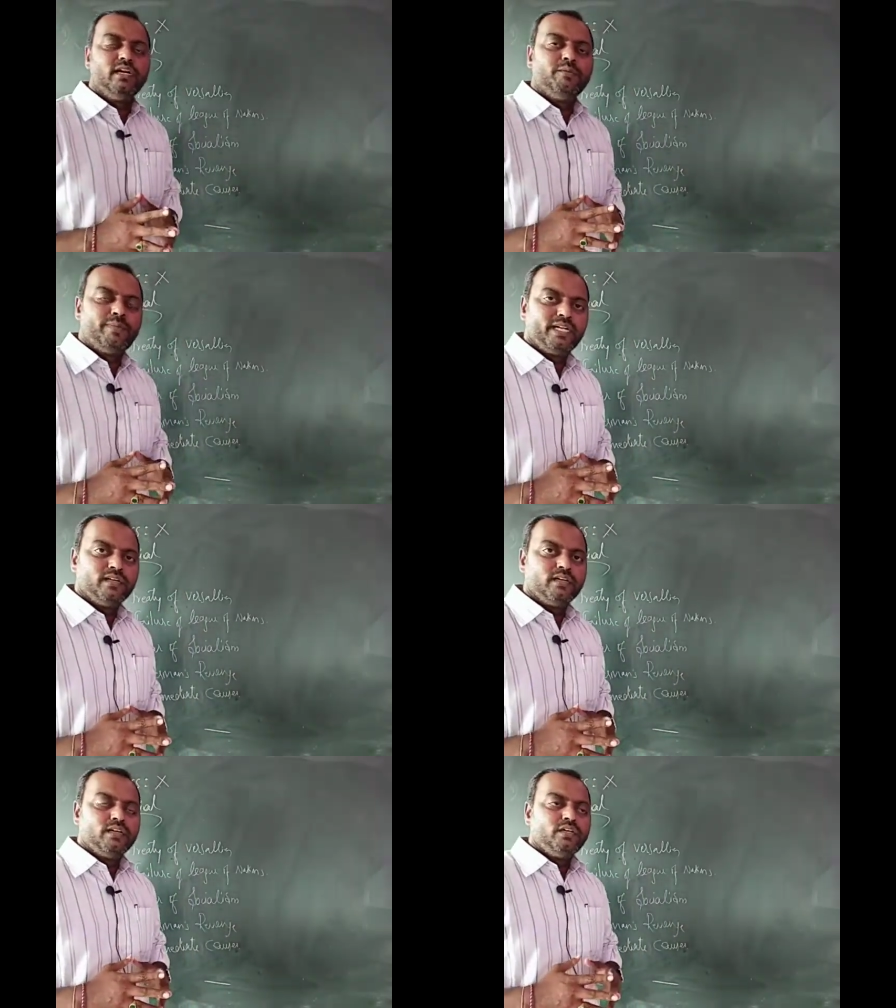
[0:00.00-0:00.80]

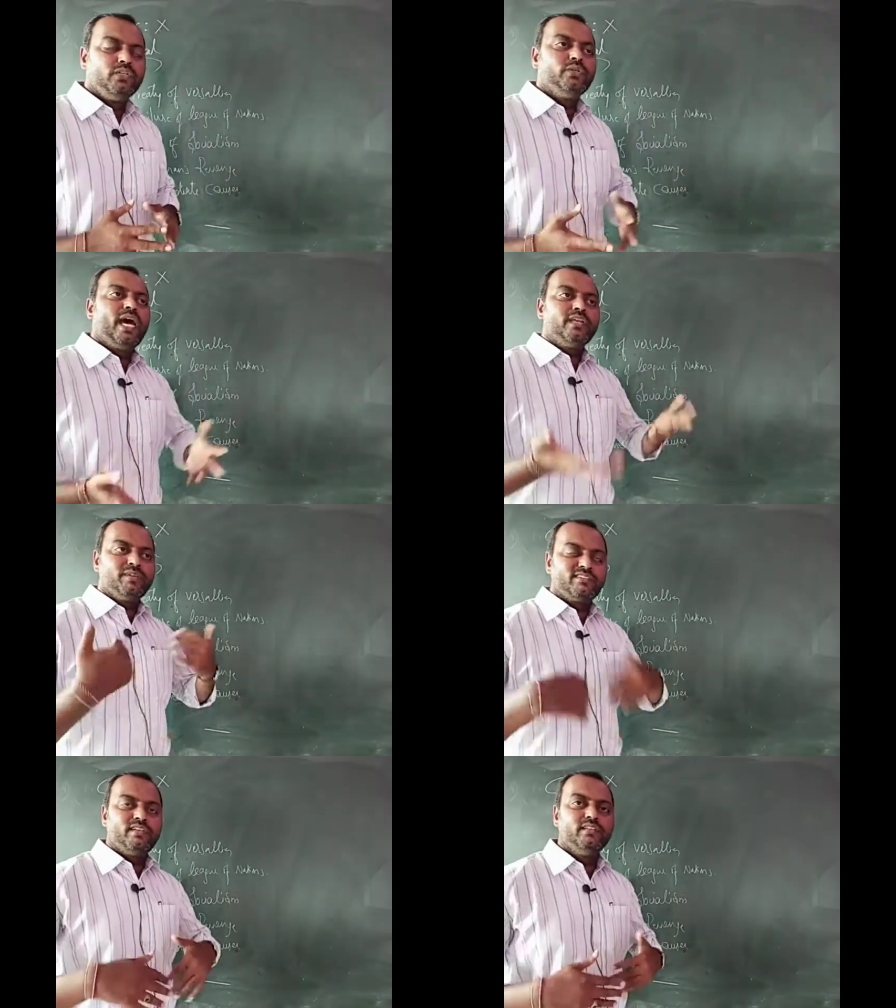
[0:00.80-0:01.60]
But
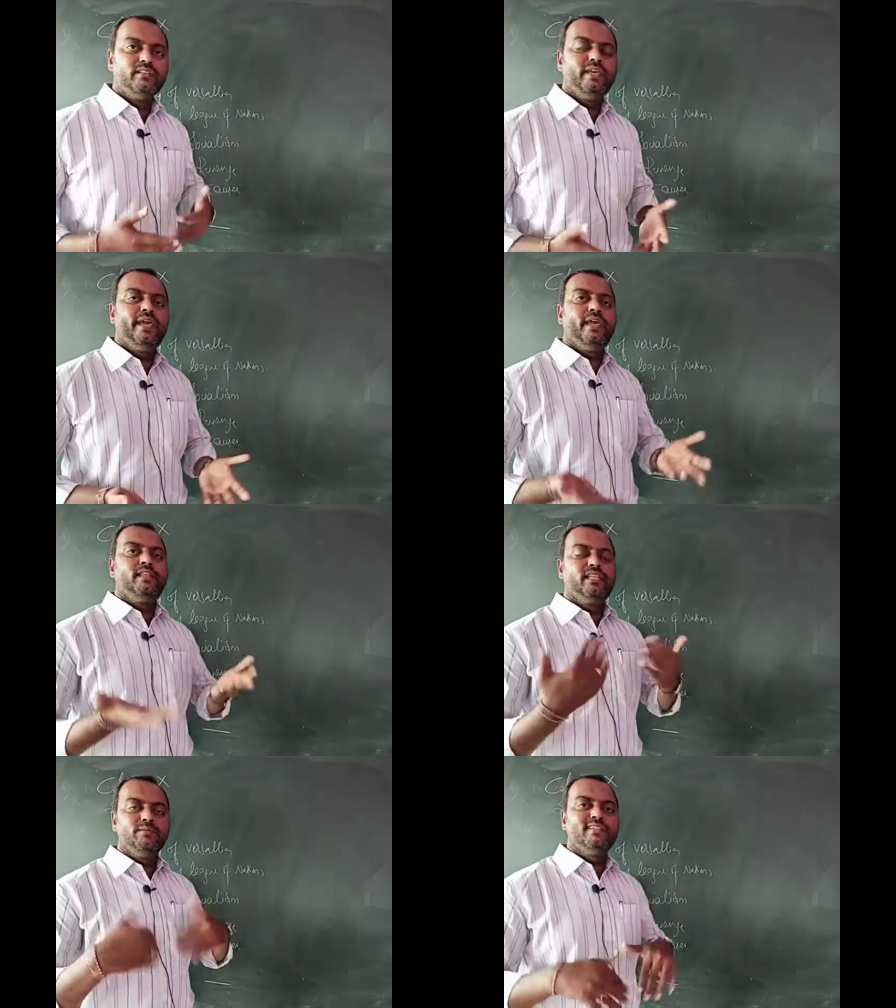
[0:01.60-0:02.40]
unanimously,
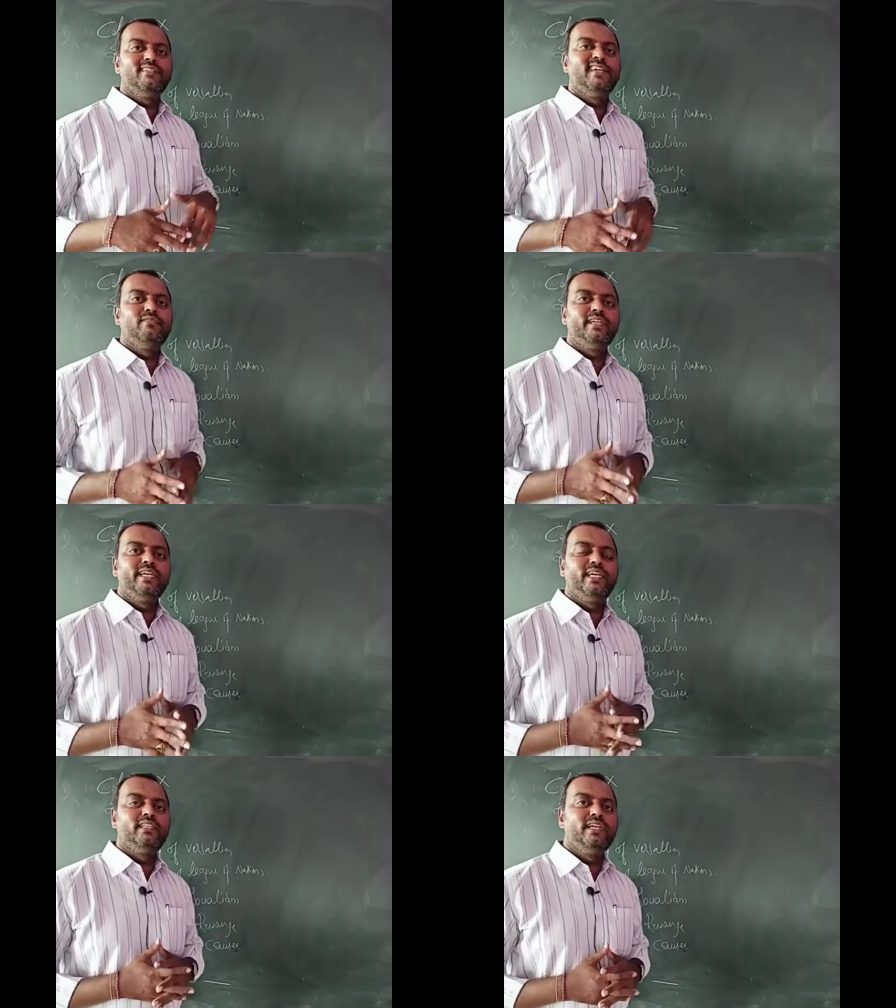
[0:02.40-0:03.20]
they themselves have
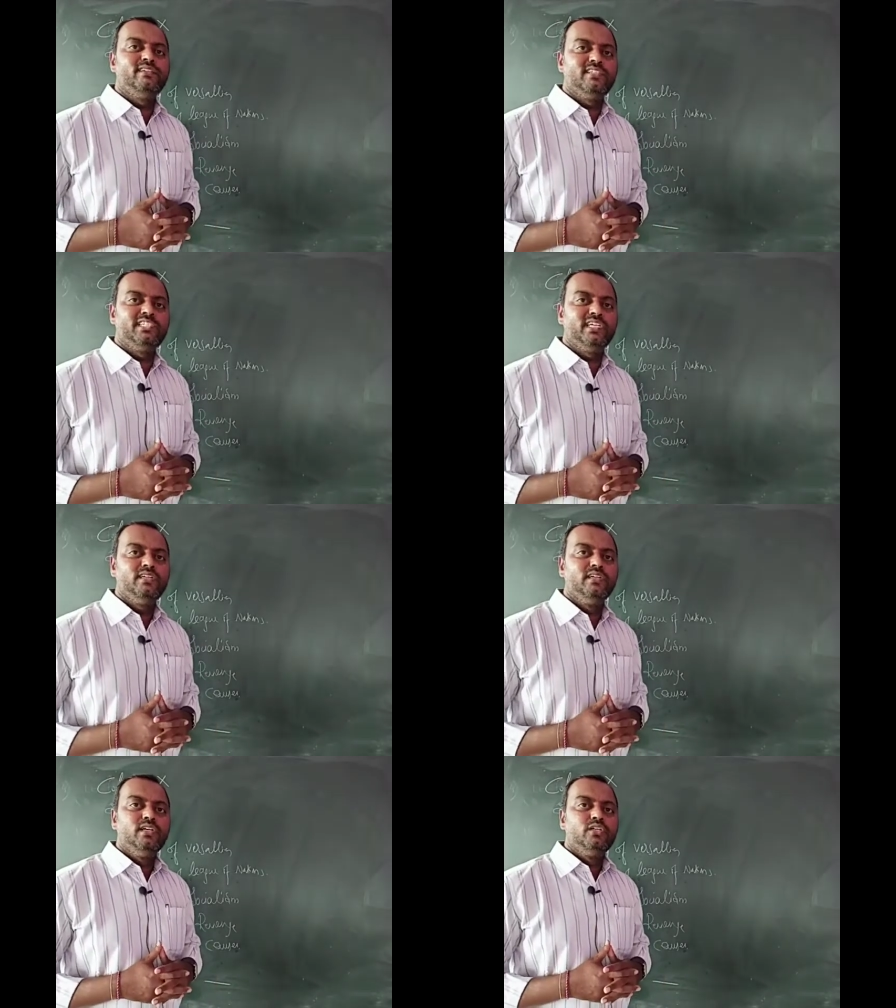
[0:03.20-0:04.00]
taken the decision
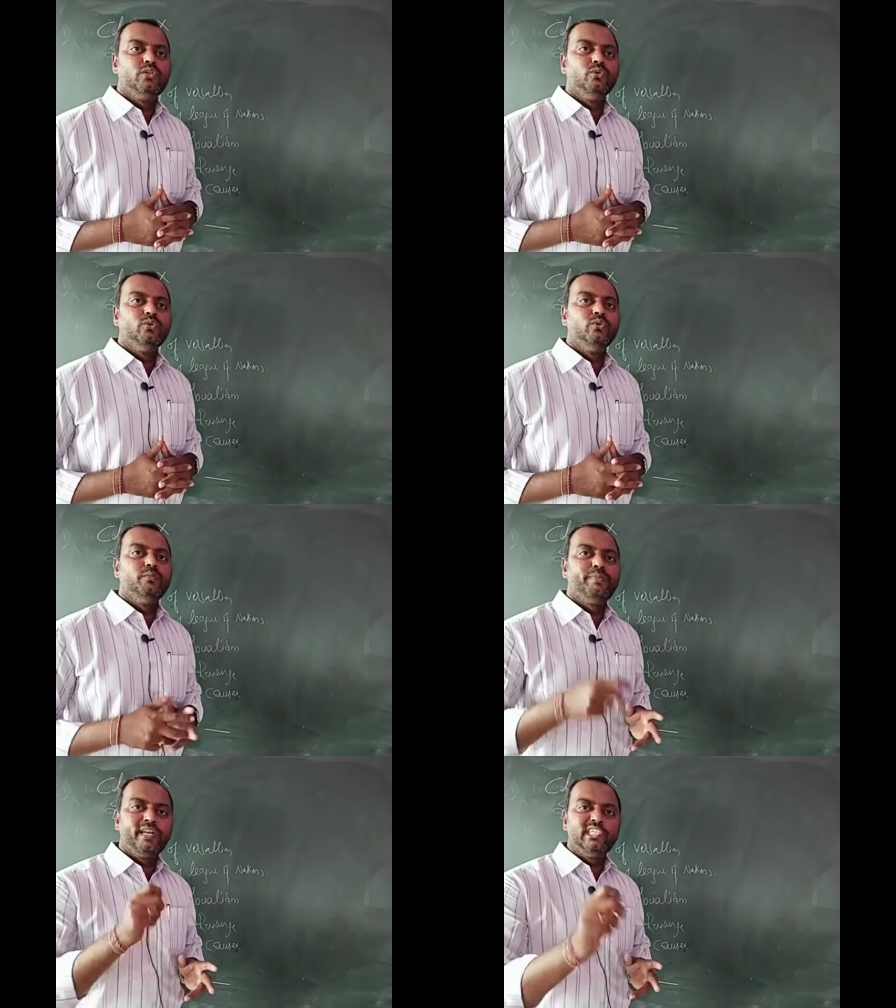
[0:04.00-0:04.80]

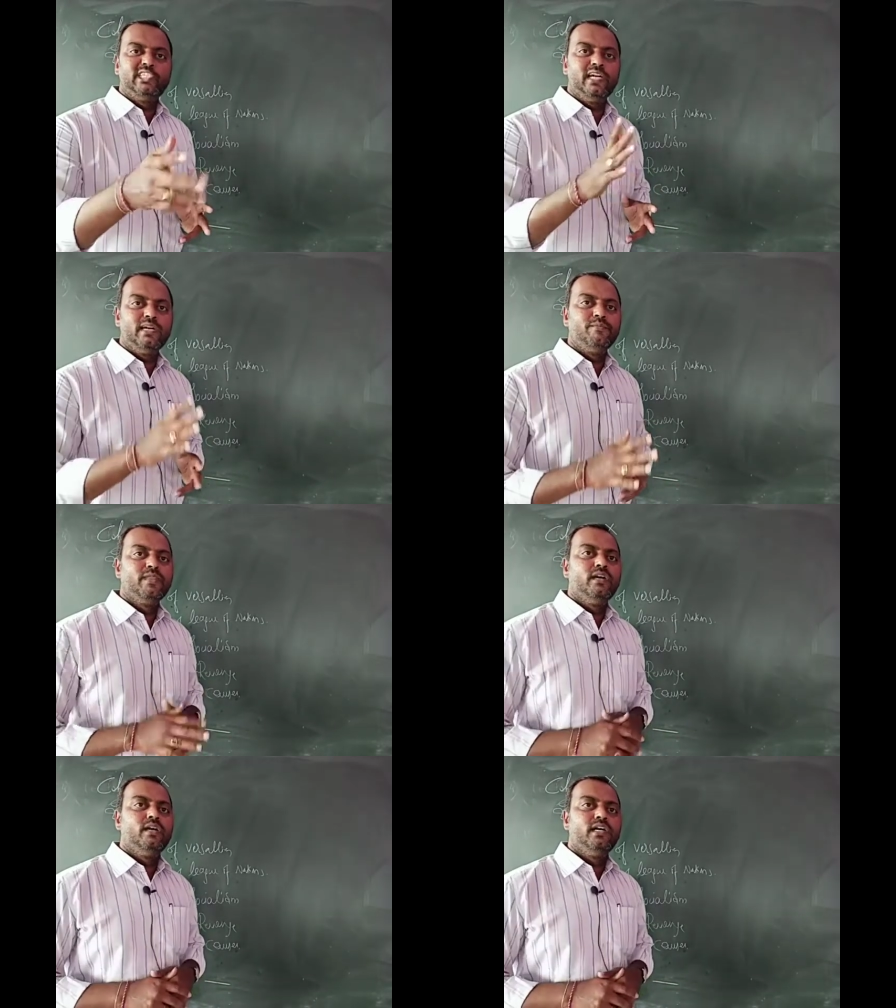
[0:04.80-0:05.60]
to punish
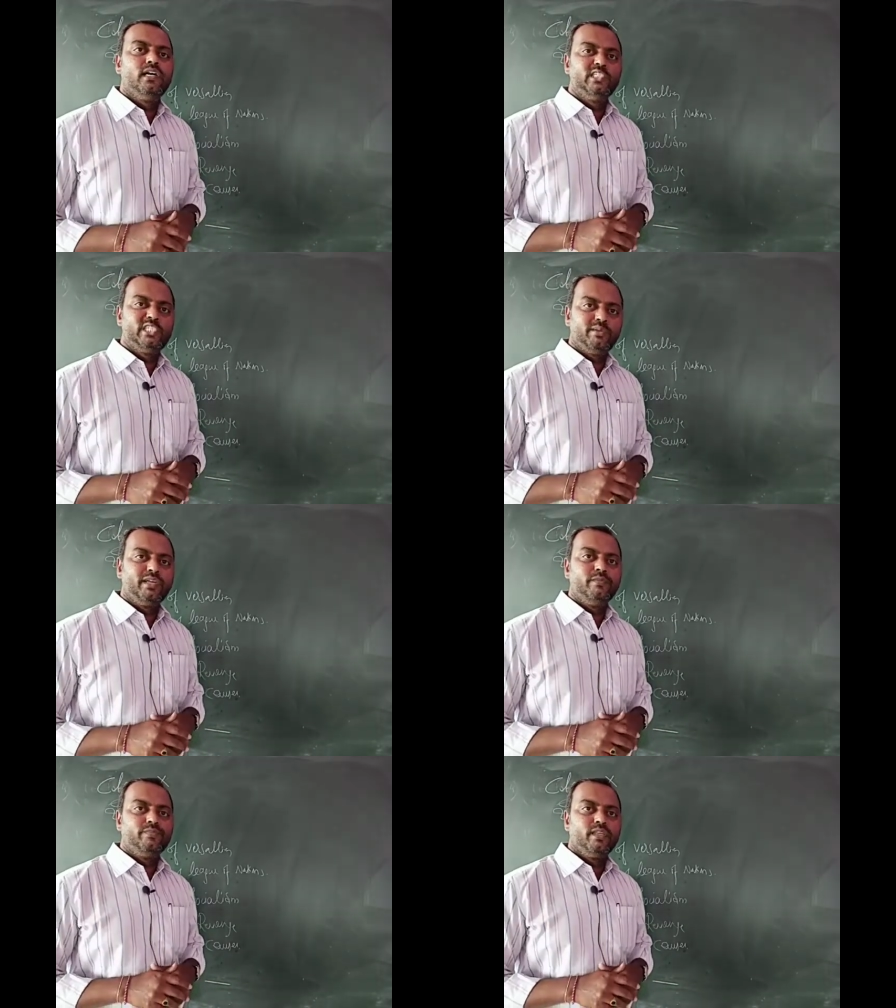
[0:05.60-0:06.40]
the Germany.